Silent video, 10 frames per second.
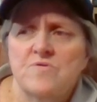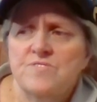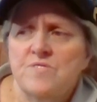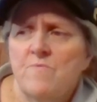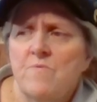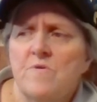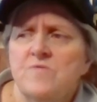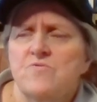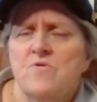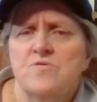I said, what
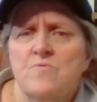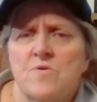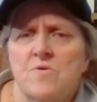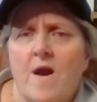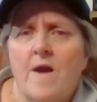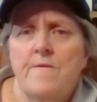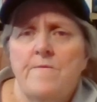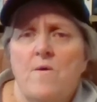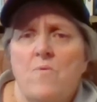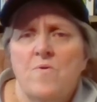restaurant do you want to go? I don't
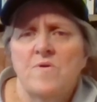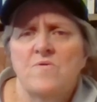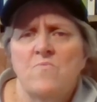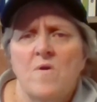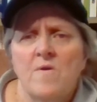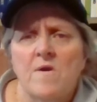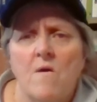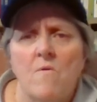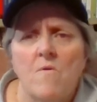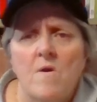know. Where do you want to go?